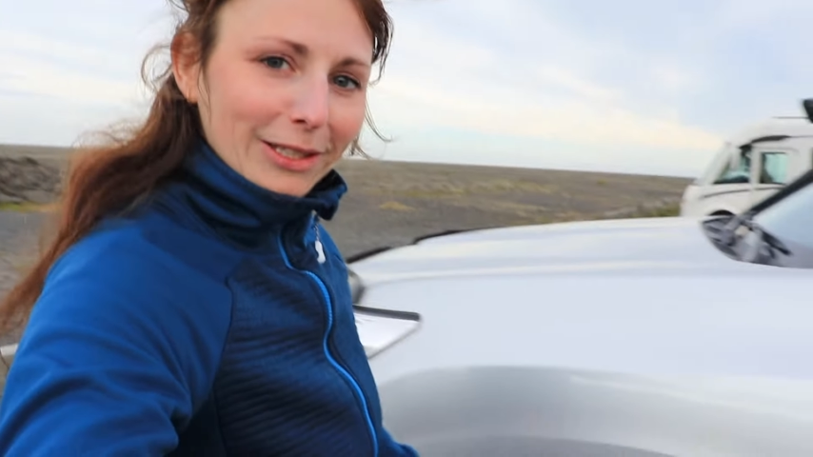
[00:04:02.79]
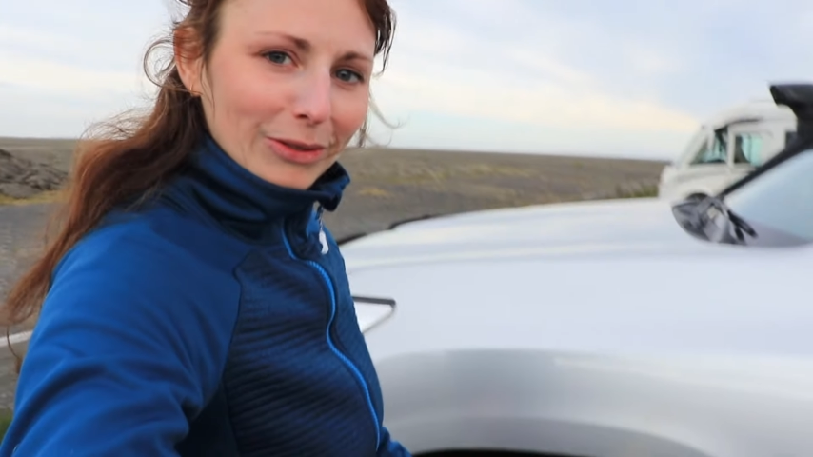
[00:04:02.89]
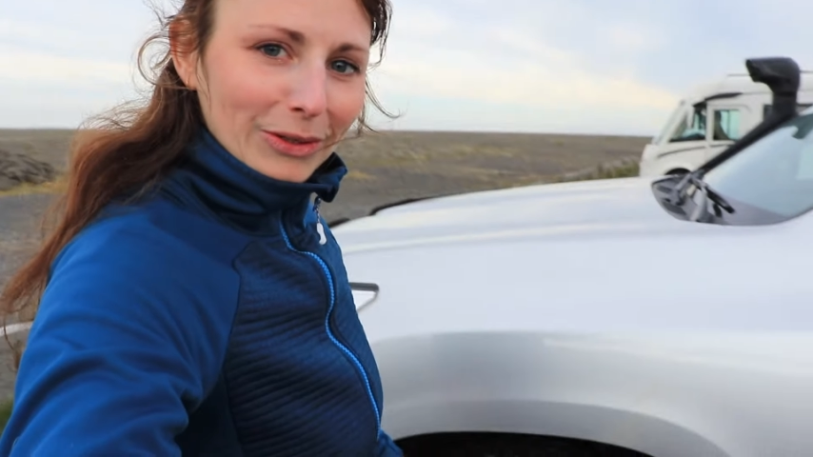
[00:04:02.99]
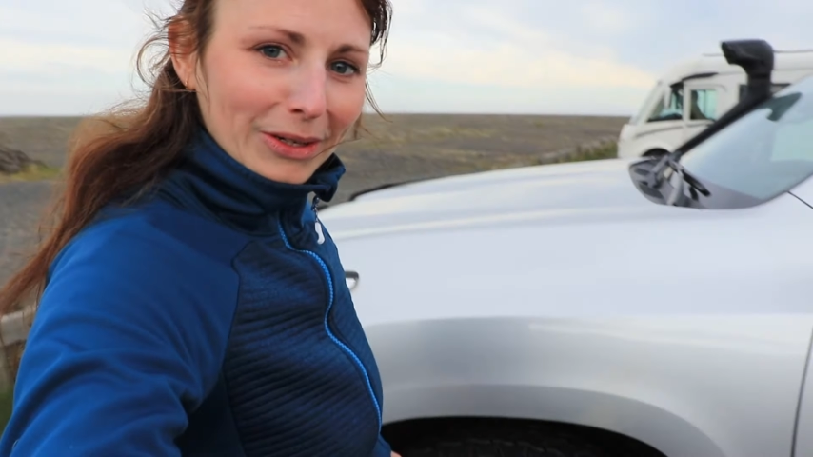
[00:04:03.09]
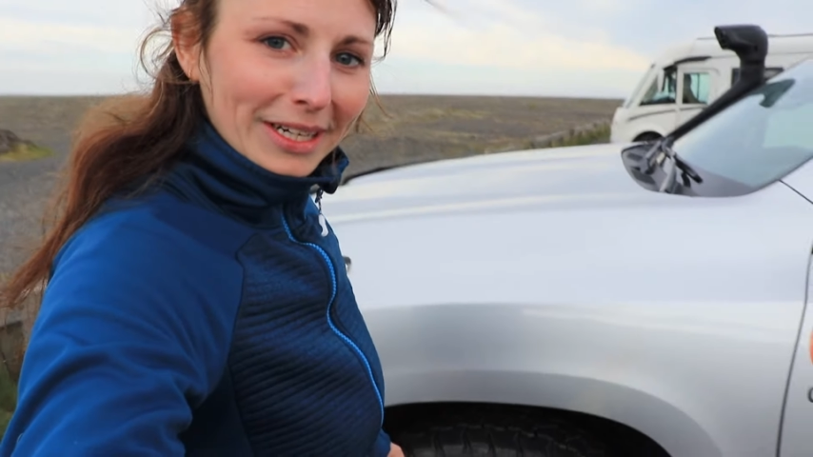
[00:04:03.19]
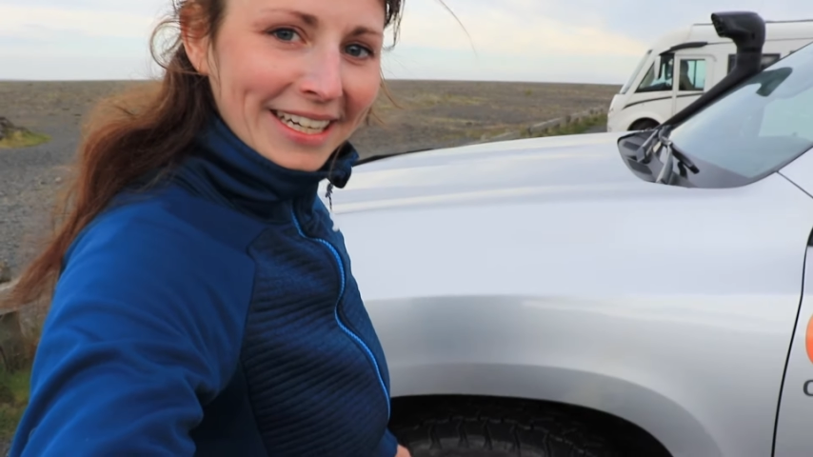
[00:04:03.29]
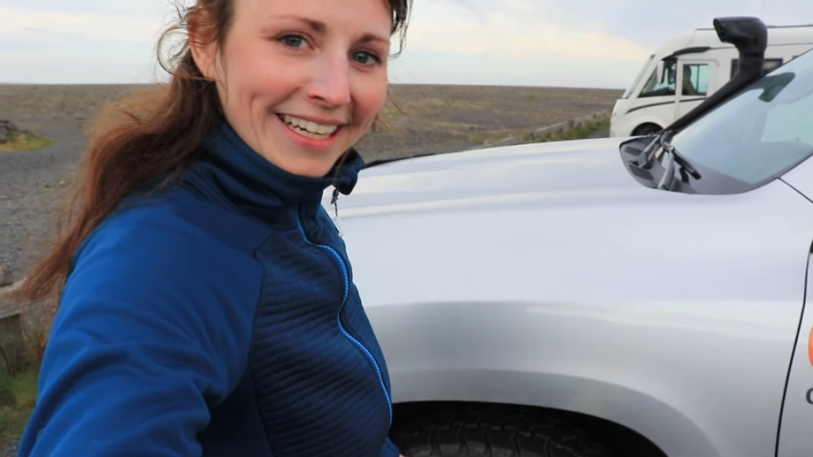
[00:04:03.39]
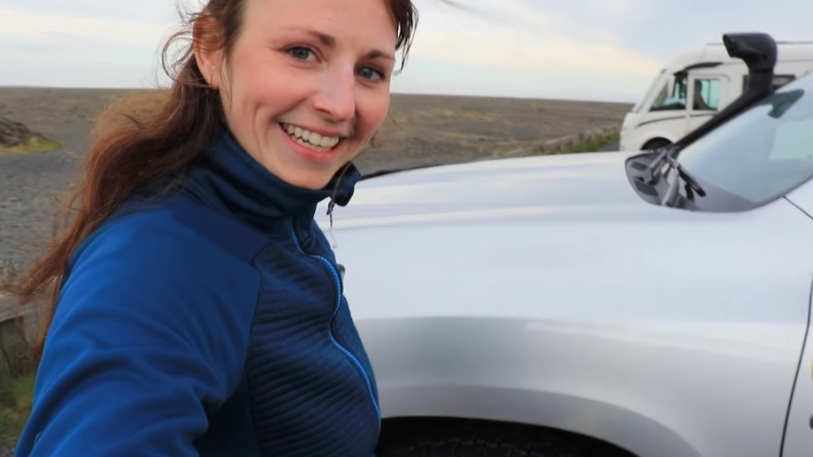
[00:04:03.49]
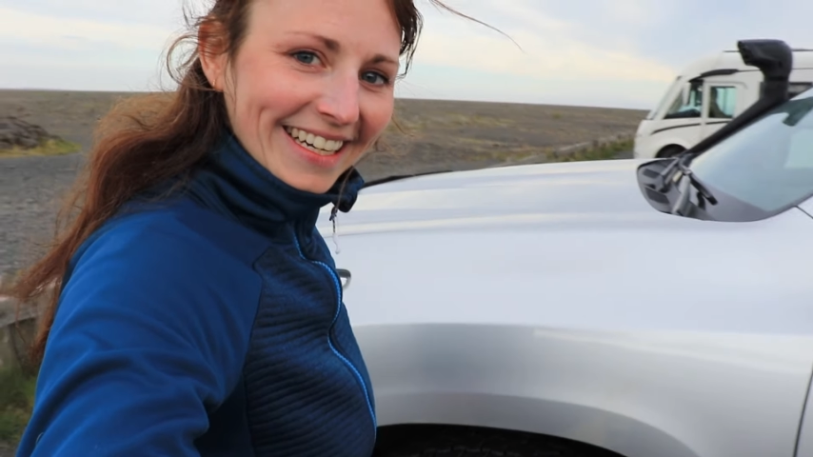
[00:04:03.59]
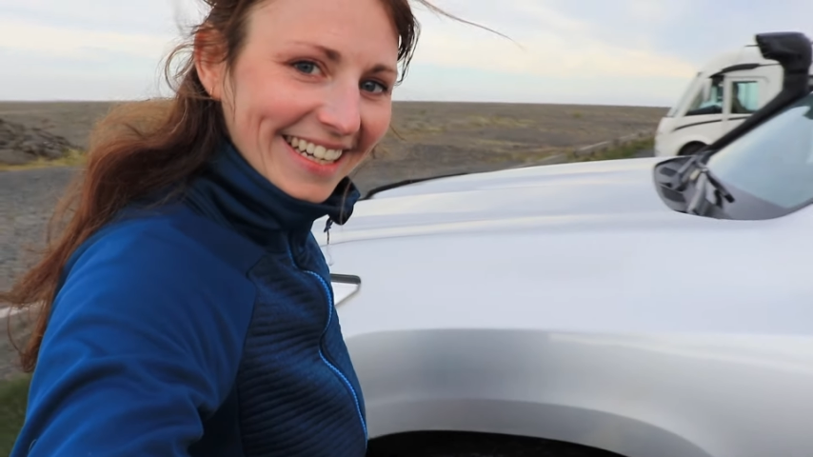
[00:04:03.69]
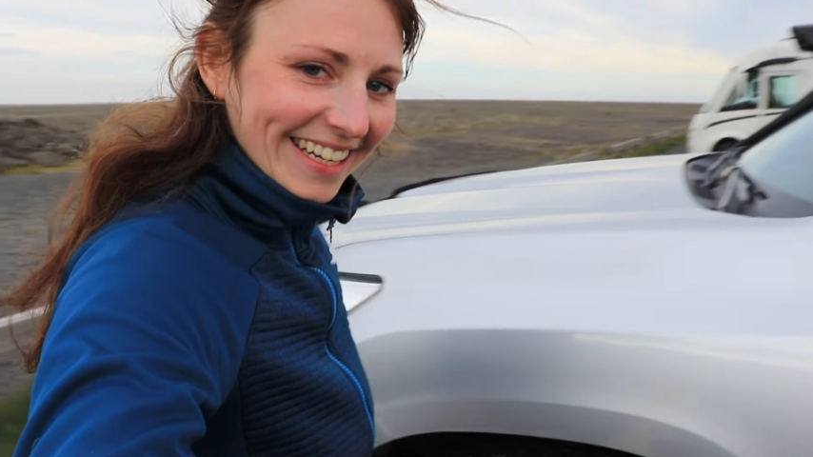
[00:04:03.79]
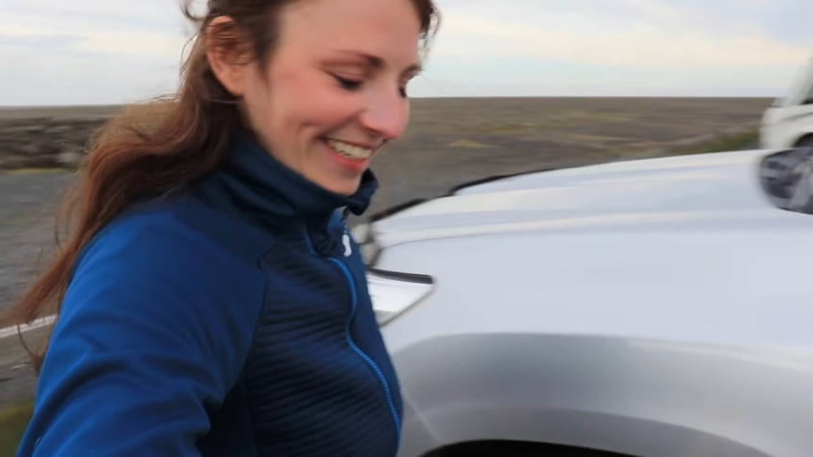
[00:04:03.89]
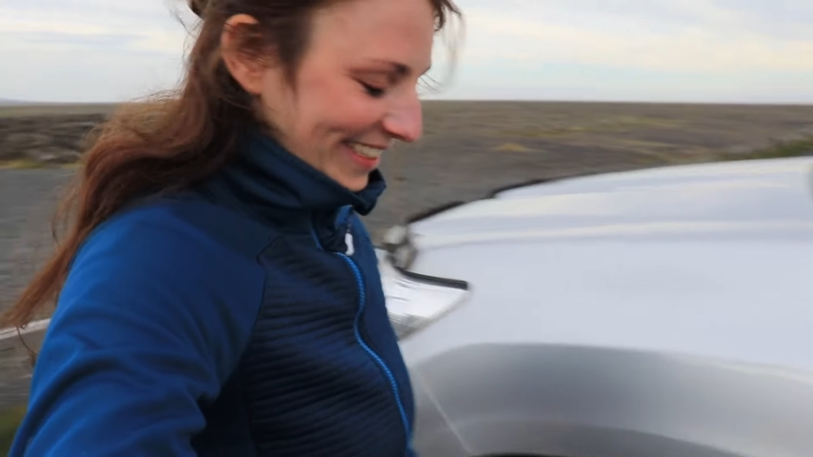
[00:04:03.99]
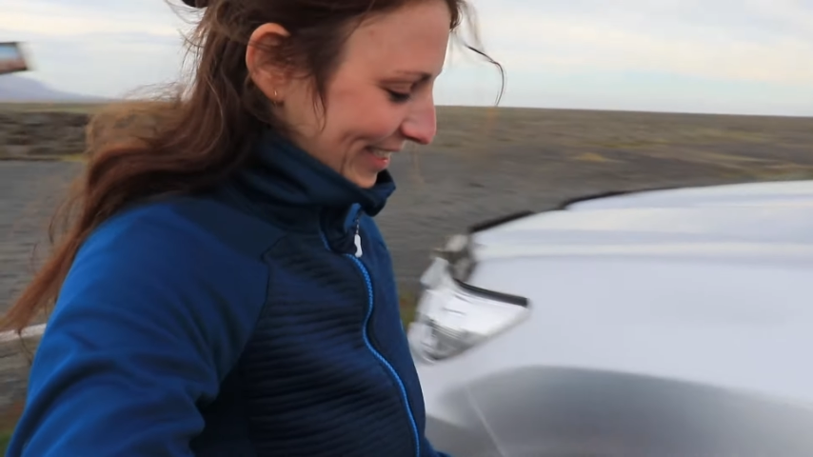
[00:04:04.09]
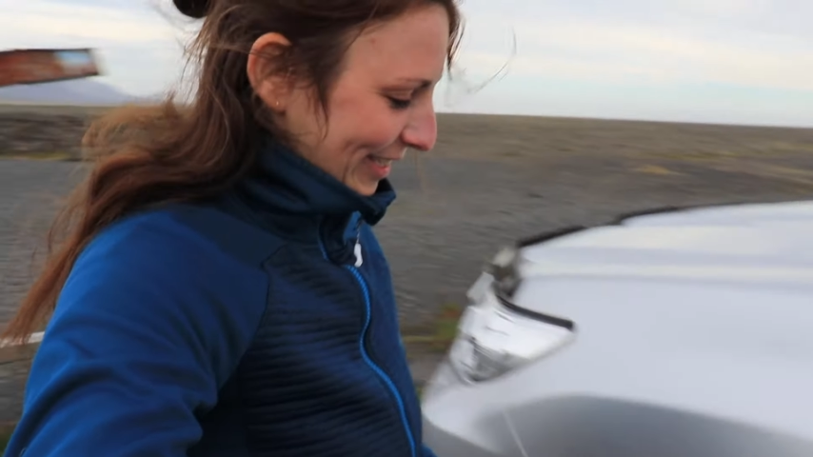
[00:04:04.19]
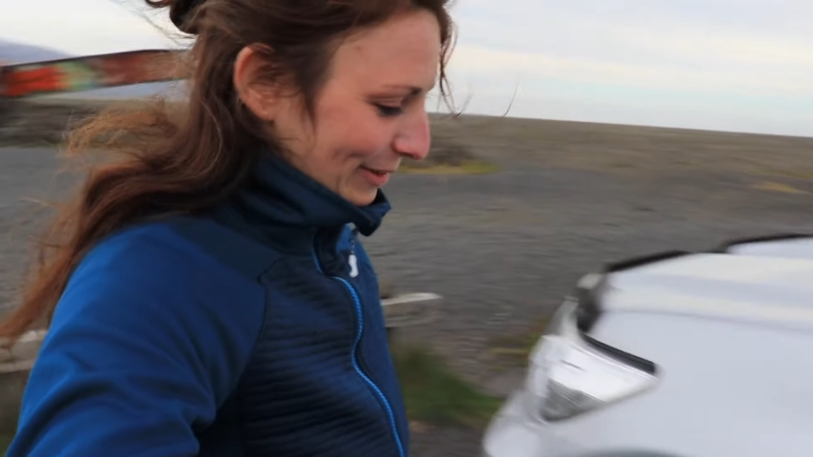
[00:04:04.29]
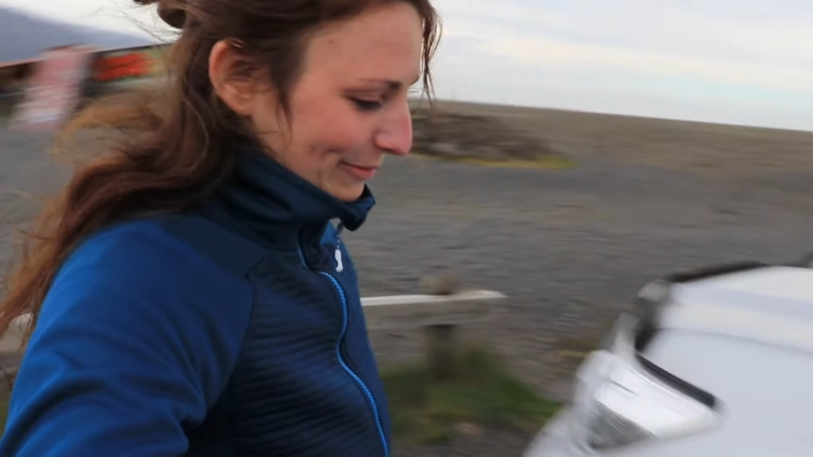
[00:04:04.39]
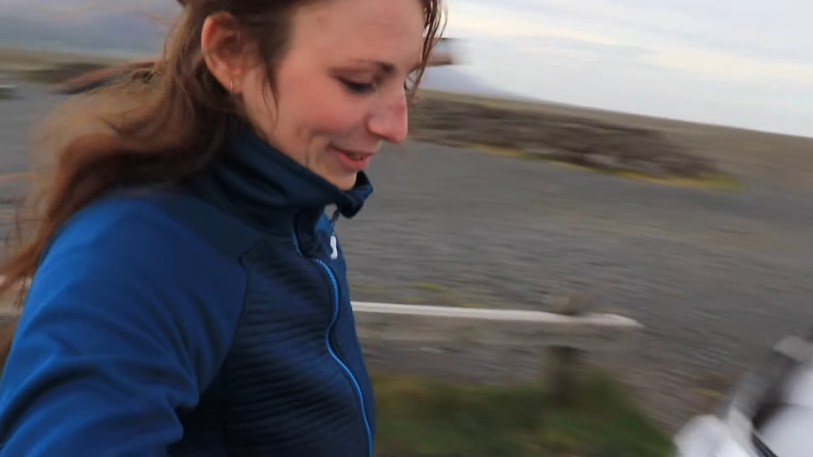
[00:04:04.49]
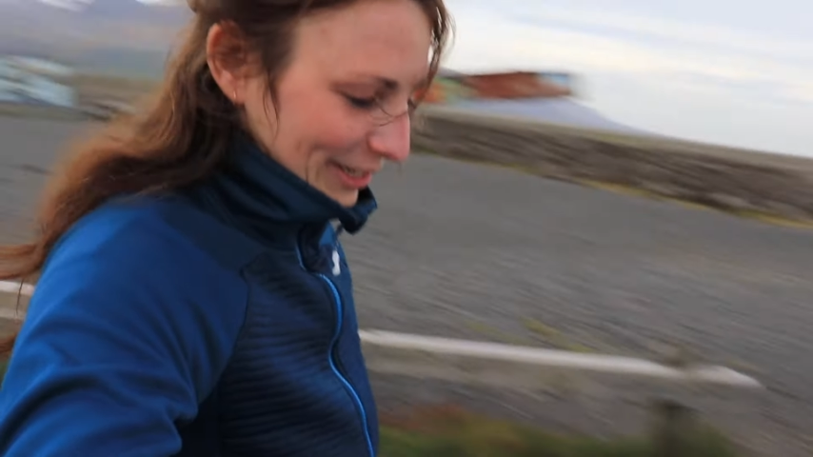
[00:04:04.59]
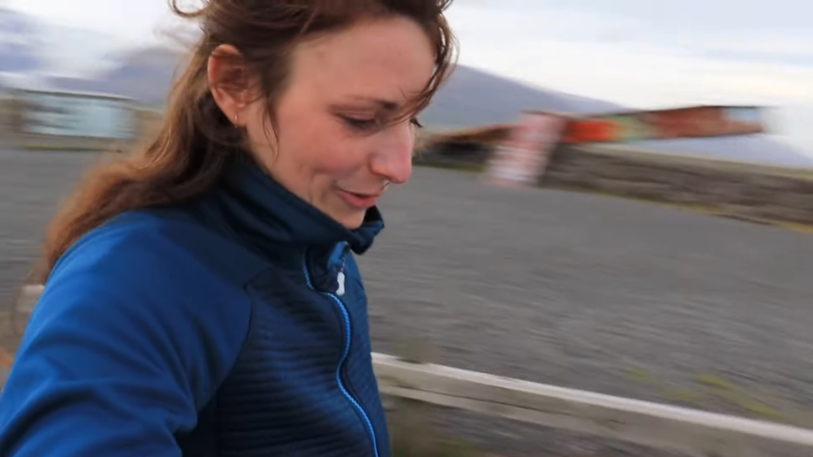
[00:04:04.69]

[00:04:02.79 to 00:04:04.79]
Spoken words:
through some